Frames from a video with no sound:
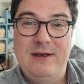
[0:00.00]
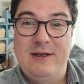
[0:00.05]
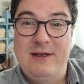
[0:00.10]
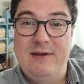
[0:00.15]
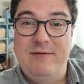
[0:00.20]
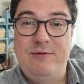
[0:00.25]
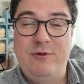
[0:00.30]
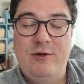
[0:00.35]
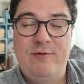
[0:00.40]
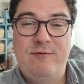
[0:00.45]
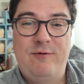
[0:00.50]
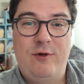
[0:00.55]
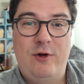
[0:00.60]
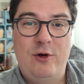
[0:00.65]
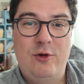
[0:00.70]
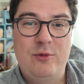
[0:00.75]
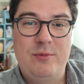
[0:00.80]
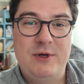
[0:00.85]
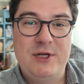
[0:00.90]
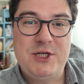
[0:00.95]
if you have
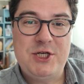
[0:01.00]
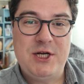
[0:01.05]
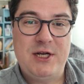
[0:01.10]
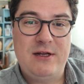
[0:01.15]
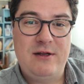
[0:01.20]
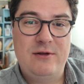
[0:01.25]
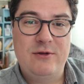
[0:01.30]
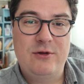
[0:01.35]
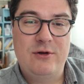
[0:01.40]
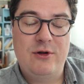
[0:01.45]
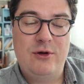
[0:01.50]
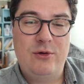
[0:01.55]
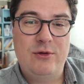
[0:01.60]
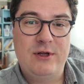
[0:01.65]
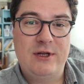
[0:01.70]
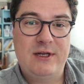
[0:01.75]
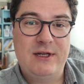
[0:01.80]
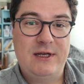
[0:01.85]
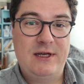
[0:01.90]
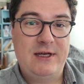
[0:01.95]
followed my channel, you know
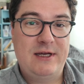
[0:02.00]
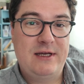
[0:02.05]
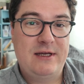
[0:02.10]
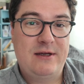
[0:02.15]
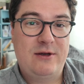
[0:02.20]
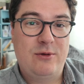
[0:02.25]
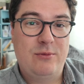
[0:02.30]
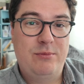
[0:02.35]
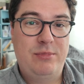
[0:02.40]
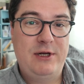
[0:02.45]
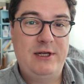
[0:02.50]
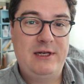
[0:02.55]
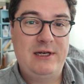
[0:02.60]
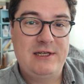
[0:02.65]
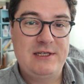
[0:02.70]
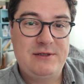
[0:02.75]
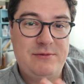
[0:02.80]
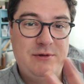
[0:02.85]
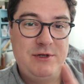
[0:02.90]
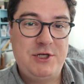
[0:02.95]
that I completely
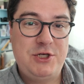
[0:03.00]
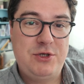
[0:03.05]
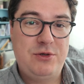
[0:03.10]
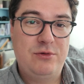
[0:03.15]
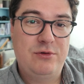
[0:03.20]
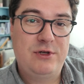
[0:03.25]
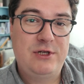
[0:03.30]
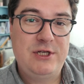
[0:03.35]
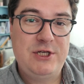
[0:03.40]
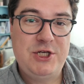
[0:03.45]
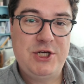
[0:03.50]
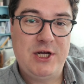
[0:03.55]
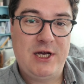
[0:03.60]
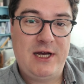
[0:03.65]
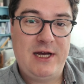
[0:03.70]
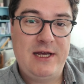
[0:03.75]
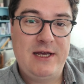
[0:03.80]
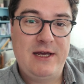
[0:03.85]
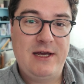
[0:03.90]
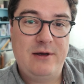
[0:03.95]
switched to
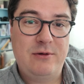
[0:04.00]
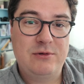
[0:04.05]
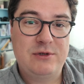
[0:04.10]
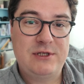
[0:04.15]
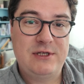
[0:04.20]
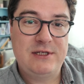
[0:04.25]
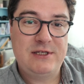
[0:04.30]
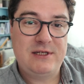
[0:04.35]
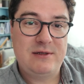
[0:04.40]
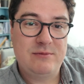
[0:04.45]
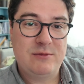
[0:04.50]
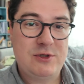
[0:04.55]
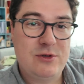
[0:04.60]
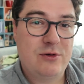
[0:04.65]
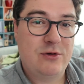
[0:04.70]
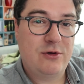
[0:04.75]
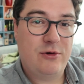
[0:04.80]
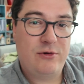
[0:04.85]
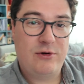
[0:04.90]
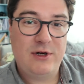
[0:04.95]
DJI ecosystem. So
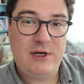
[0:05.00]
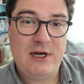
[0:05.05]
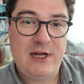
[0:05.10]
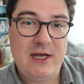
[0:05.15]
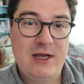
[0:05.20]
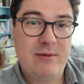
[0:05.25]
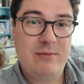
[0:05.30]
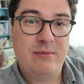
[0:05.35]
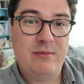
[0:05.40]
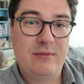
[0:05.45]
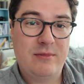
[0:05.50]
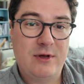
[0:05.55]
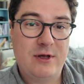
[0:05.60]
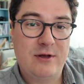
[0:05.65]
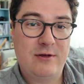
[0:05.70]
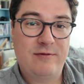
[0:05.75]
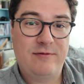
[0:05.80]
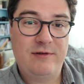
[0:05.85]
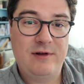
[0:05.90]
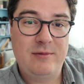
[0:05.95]
currently
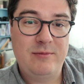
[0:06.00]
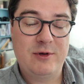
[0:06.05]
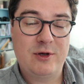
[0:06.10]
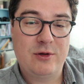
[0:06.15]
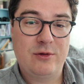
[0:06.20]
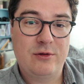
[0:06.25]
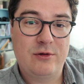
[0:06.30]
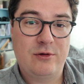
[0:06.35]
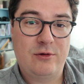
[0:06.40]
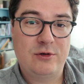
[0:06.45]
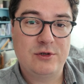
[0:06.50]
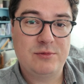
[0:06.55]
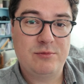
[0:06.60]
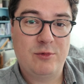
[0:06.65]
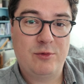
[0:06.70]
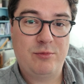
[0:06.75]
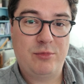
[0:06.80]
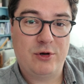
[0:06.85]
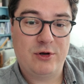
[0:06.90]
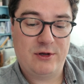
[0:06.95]
I'm filming on the
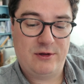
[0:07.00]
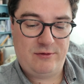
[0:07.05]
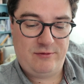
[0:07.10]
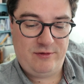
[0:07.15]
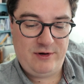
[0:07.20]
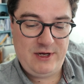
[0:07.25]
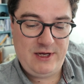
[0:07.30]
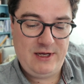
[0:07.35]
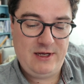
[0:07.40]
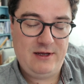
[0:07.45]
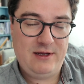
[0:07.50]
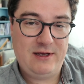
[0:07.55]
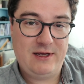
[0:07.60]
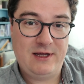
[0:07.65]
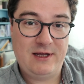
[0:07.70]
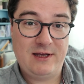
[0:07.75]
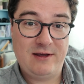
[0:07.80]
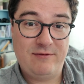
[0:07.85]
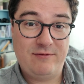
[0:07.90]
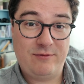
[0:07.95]
Osmo Pocket 3. I
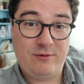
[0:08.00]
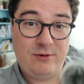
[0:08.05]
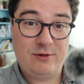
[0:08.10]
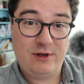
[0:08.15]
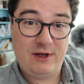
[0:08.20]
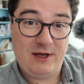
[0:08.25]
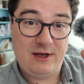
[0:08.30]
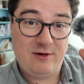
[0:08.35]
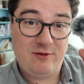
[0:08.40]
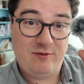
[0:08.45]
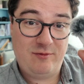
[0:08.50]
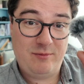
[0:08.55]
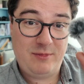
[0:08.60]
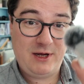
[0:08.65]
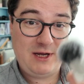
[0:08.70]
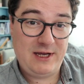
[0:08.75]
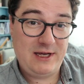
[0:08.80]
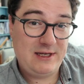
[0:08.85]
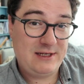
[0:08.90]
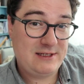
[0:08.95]
have all kind of
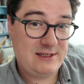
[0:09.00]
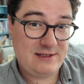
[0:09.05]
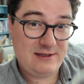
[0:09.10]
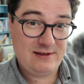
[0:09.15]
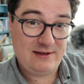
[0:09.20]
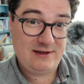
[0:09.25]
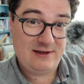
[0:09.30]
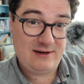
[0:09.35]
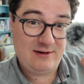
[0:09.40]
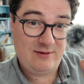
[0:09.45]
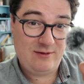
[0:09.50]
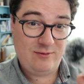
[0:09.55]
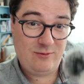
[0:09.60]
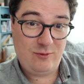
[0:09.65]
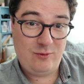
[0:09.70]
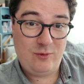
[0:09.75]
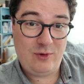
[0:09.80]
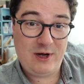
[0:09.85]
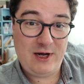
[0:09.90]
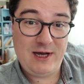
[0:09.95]
mics in
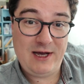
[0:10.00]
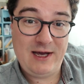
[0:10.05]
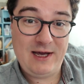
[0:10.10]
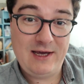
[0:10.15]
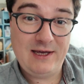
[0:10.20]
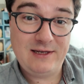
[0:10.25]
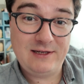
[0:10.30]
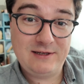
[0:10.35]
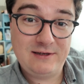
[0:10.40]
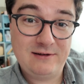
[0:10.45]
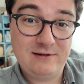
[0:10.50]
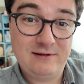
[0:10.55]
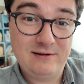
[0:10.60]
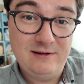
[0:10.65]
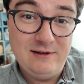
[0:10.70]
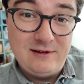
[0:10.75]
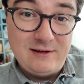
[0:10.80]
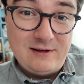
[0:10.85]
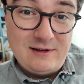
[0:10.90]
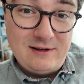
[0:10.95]
white,
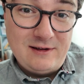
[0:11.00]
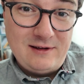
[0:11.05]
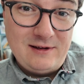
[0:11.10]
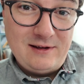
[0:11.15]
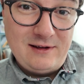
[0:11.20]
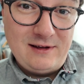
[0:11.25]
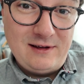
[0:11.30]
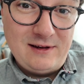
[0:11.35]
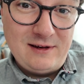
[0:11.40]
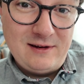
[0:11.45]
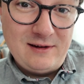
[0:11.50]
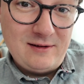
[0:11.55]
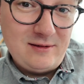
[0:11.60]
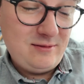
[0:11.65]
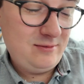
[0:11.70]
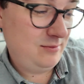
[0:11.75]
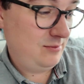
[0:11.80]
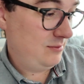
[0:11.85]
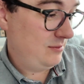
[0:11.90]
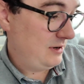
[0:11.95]
in
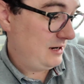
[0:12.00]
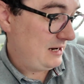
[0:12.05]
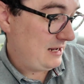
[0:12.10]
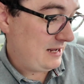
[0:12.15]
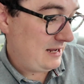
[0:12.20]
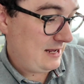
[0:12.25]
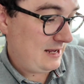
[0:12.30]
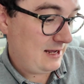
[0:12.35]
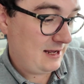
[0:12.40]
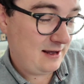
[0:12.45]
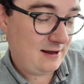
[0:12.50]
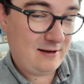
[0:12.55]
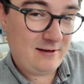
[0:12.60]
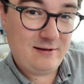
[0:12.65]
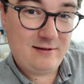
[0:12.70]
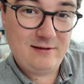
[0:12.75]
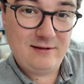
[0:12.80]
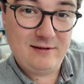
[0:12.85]
black,